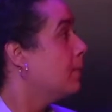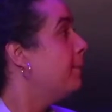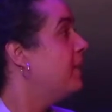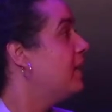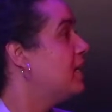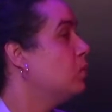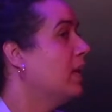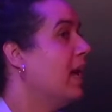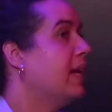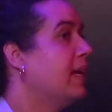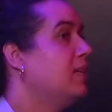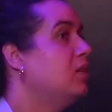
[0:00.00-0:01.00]
Because what I
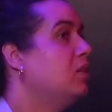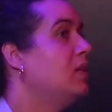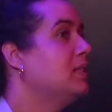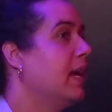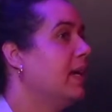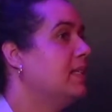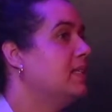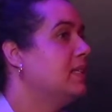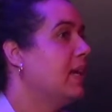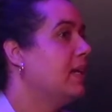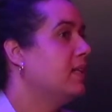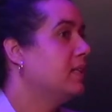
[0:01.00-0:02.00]
can do is I can
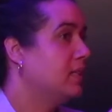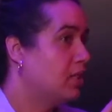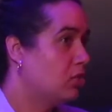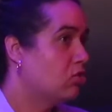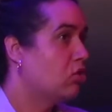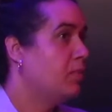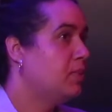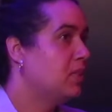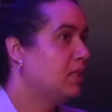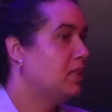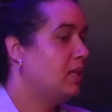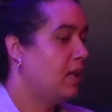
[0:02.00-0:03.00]
take the
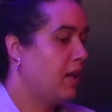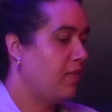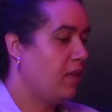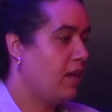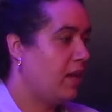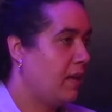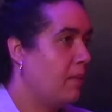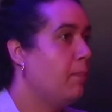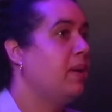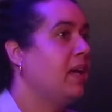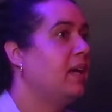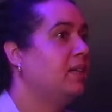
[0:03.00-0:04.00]
description and then
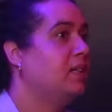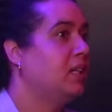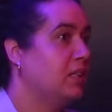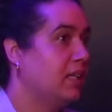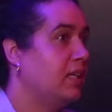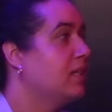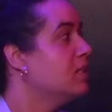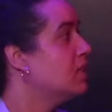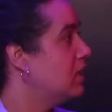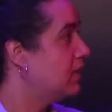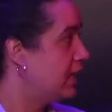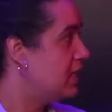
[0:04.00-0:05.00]
embed the link to the
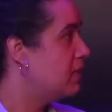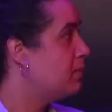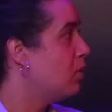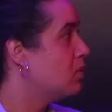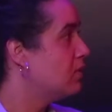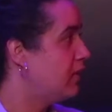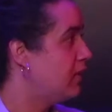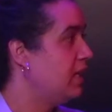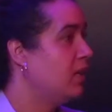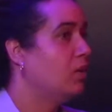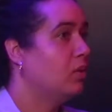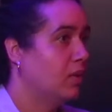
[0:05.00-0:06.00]
Daily Smokes
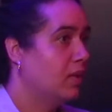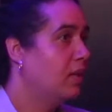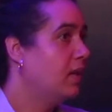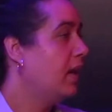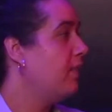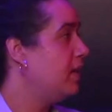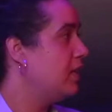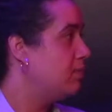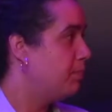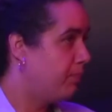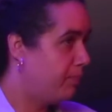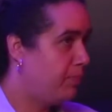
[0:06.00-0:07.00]
video and then
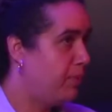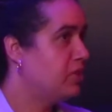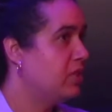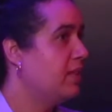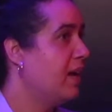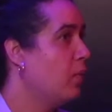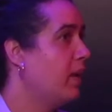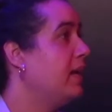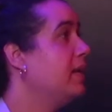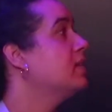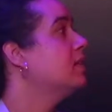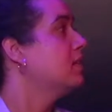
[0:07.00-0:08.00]
push it that way.
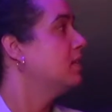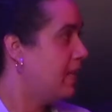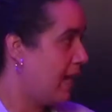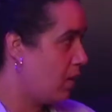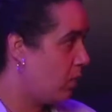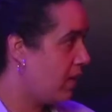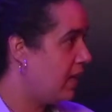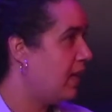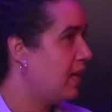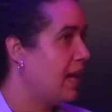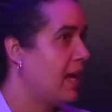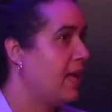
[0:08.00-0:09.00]
That way it
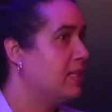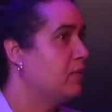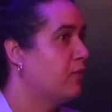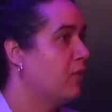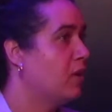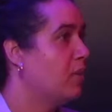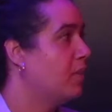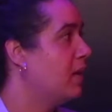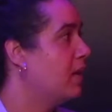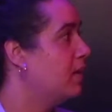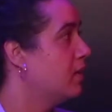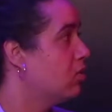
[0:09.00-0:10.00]
adds from
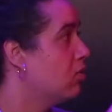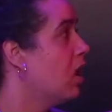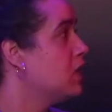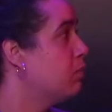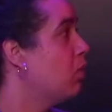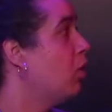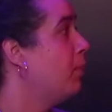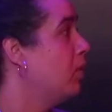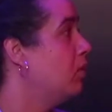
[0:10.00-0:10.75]
cross promo.